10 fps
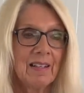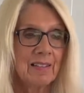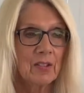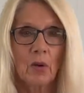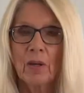
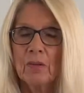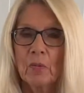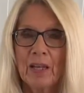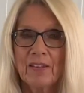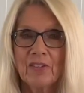So it
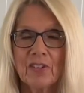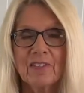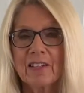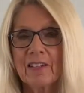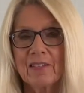
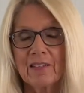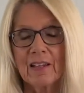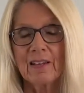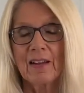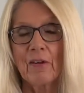just is
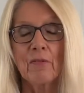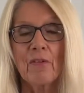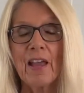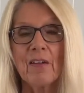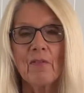a
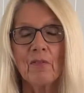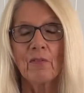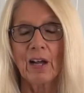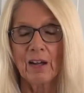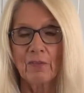
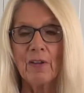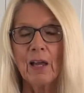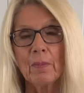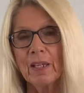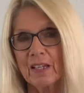
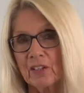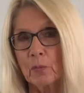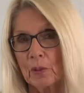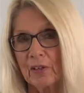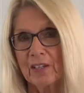family
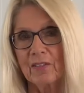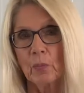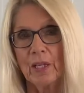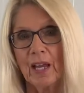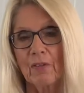experience.
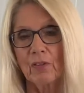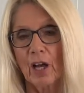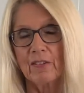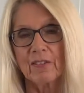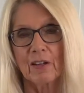We have
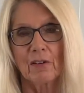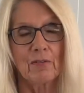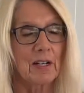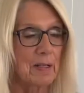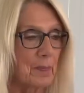lots
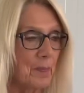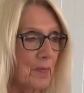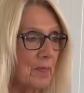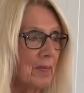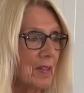of
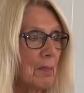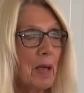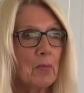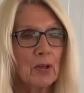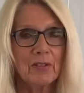
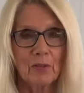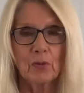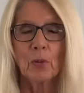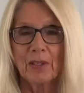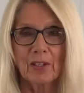memories of
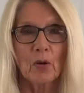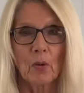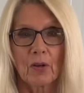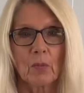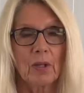doing the
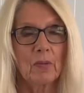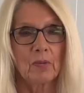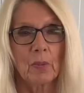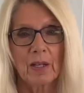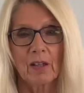corn. We
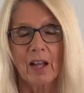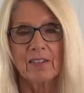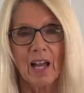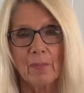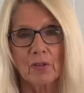spend a lot of
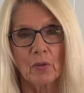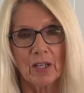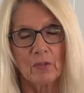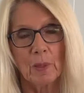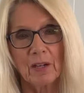time at
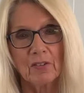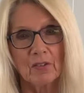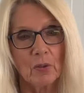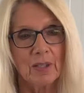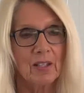Craig's parents
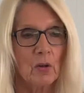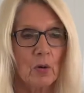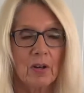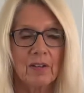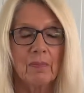doing the
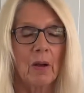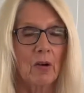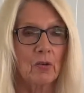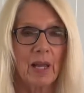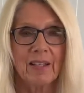corn.
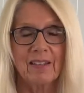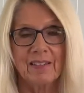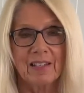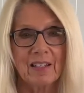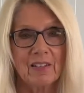Our grandkids
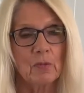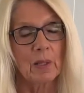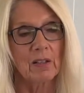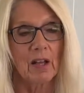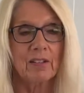and kids
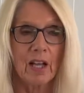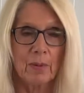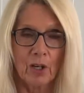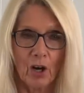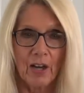spend a lot of time
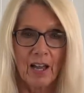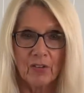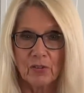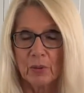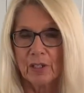at our
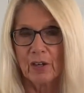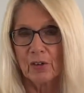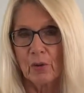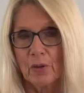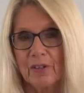house doing our
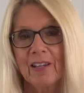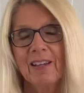corn.